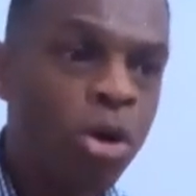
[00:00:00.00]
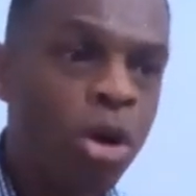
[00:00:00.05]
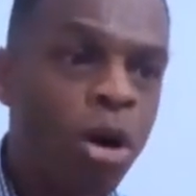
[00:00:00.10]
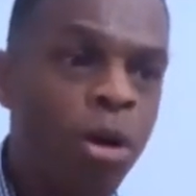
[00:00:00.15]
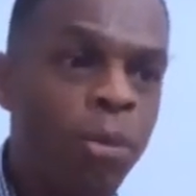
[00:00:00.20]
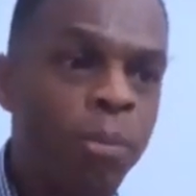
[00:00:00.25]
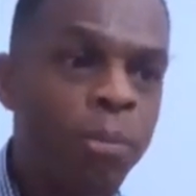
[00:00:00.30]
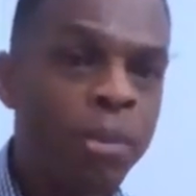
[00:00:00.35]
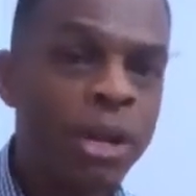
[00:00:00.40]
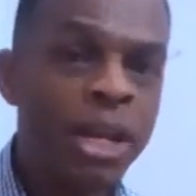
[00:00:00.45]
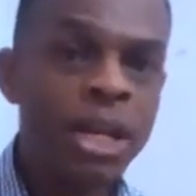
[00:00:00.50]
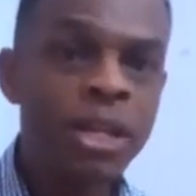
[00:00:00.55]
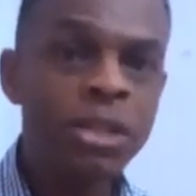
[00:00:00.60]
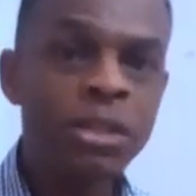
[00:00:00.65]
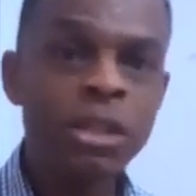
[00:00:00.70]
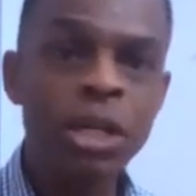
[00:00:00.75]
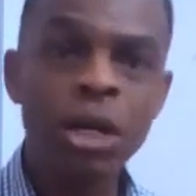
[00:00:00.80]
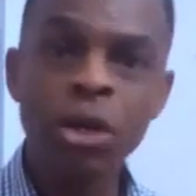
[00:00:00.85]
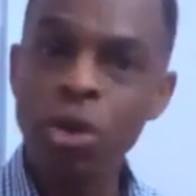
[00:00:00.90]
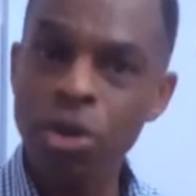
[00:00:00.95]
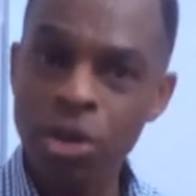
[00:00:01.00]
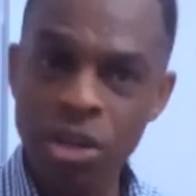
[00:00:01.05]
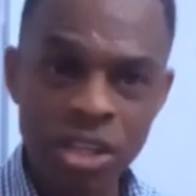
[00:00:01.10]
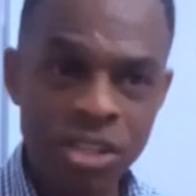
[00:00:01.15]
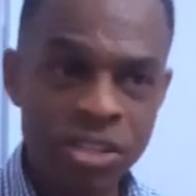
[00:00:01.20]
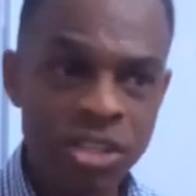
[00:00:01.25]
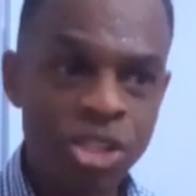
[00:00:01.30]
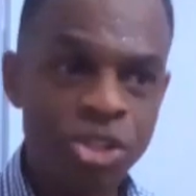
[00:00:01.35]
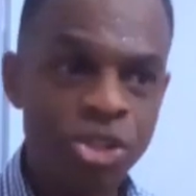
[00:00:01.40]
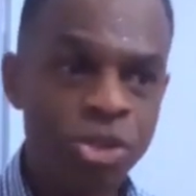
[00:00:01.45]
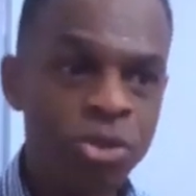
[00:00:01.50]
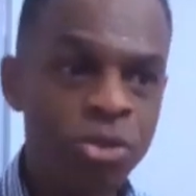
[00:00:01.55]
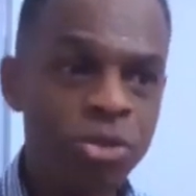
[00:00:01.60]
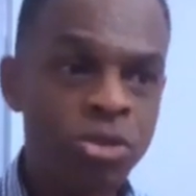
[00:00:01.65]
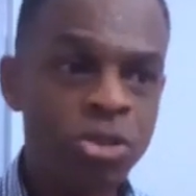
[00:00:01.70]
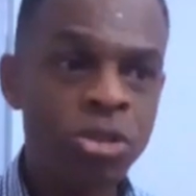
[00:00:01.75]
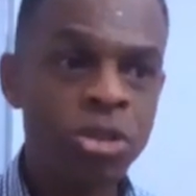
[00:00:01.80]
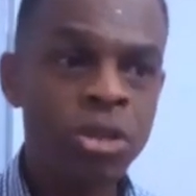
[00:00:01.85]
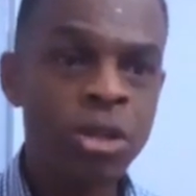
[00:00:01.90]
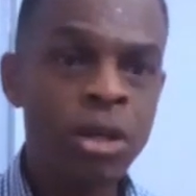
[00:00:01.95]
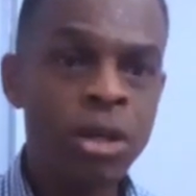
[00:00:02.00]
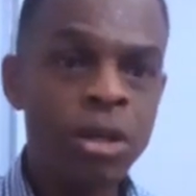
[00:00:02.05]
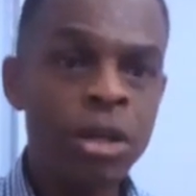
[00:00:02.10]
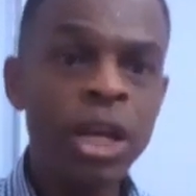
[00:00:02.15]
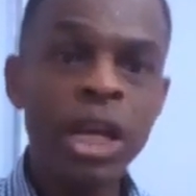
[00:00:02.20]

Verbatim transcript: Few companies and organizations,